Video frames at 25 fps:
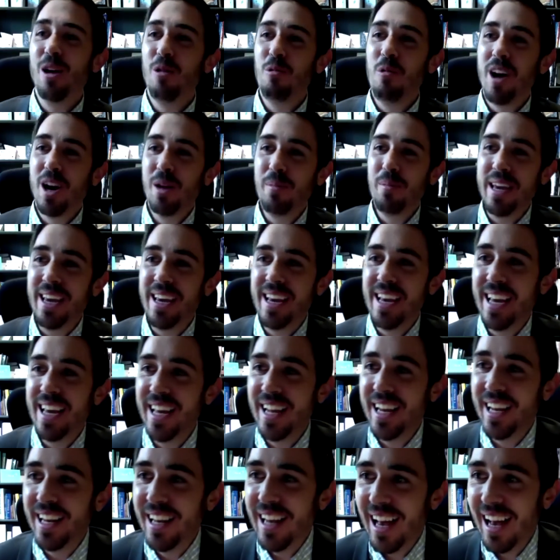want to be
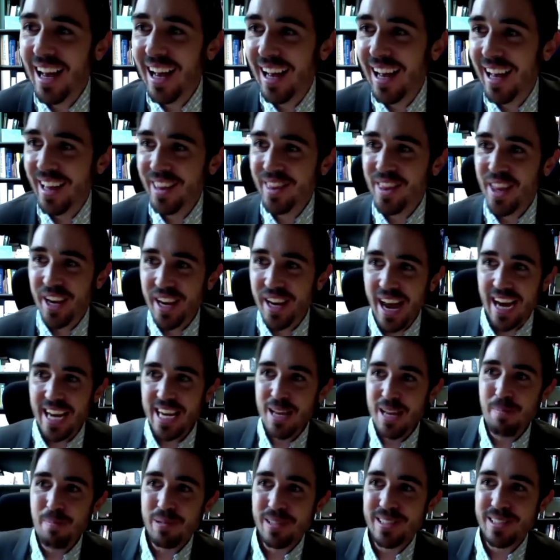in uh, the
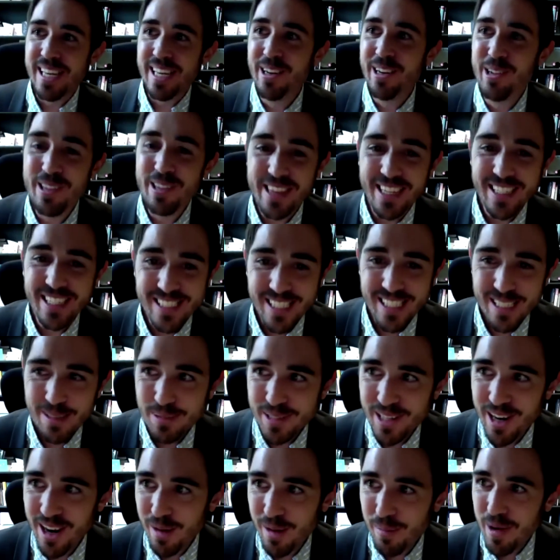90% who think sleep's
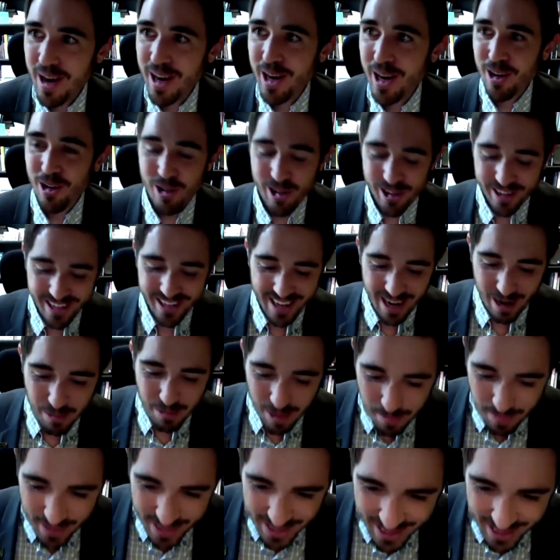not a priority. I want to
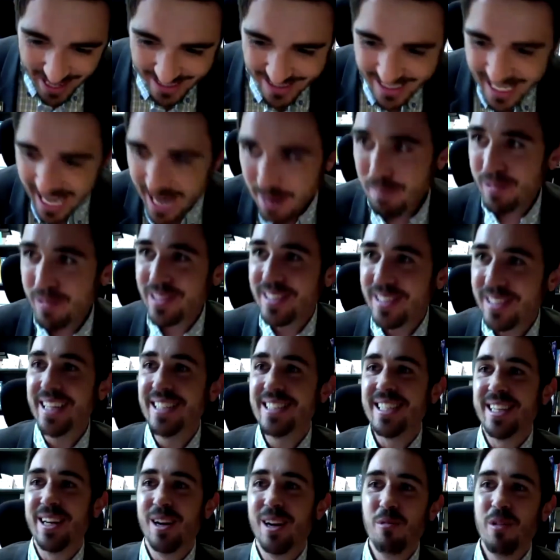be in that 10%,
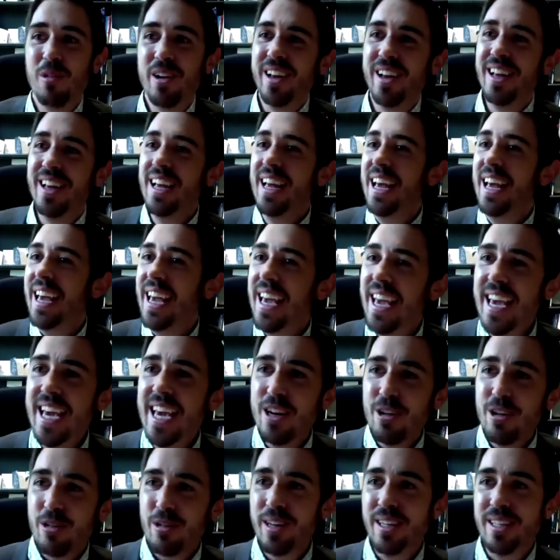and I want to
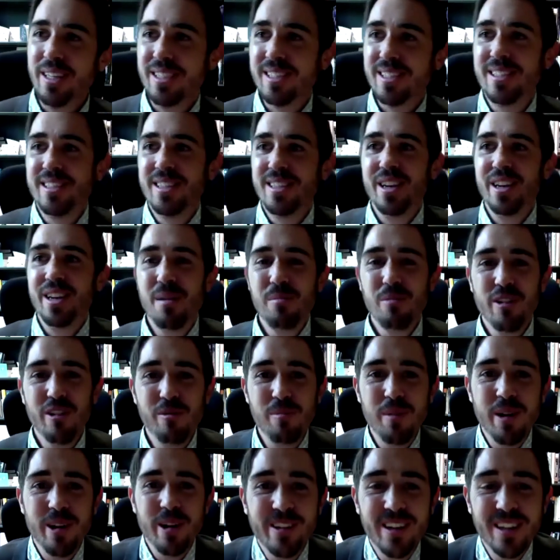increase the number of
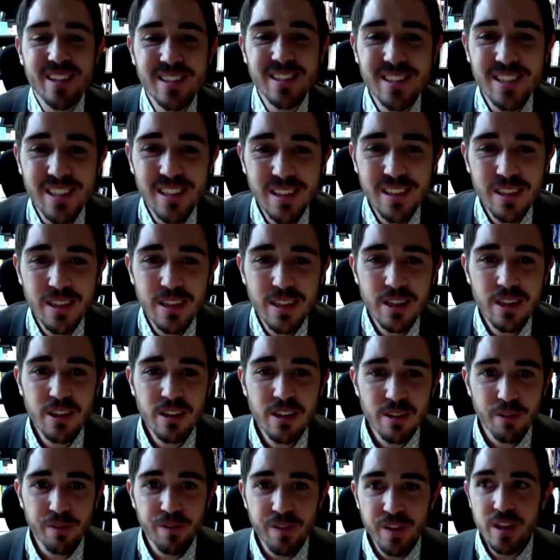Americans
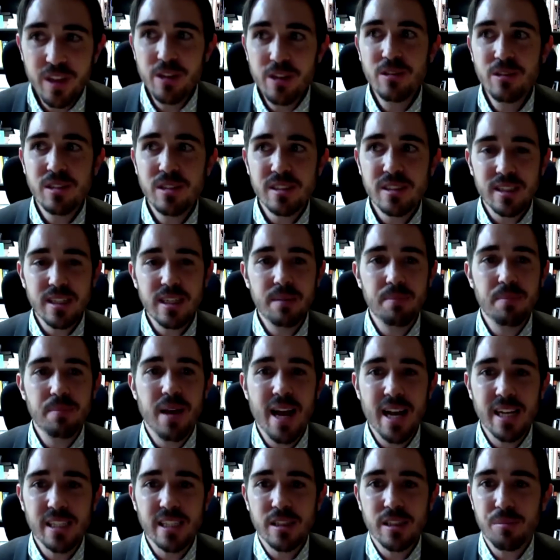who view sleep
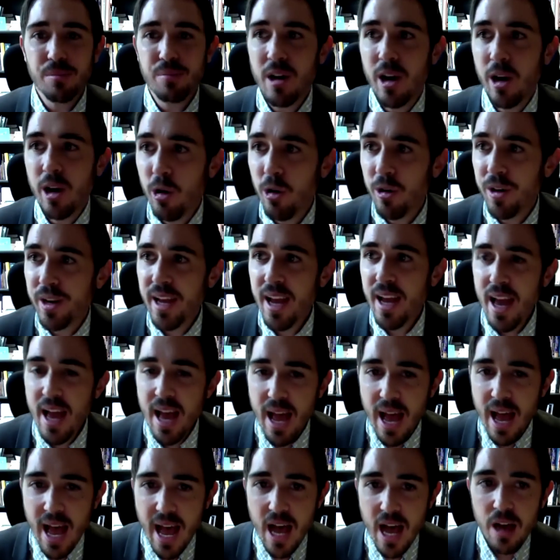as a priority.
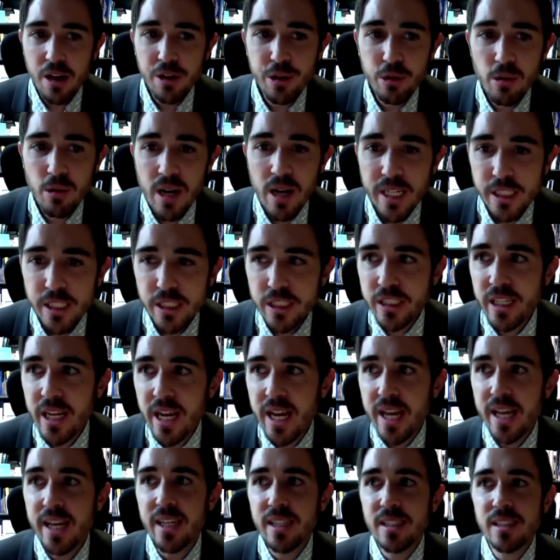How do I
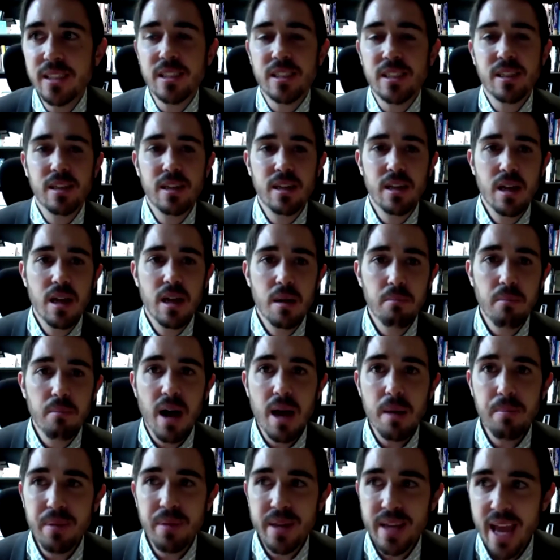change my
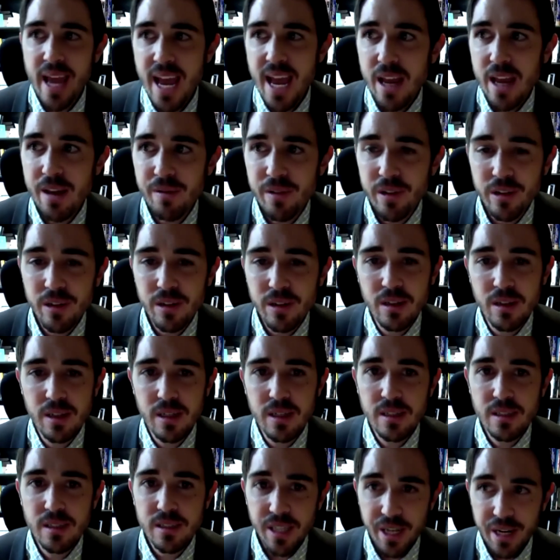behavior
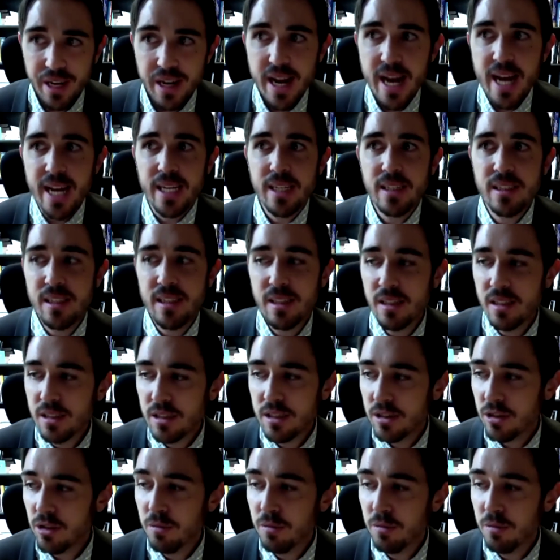tonight to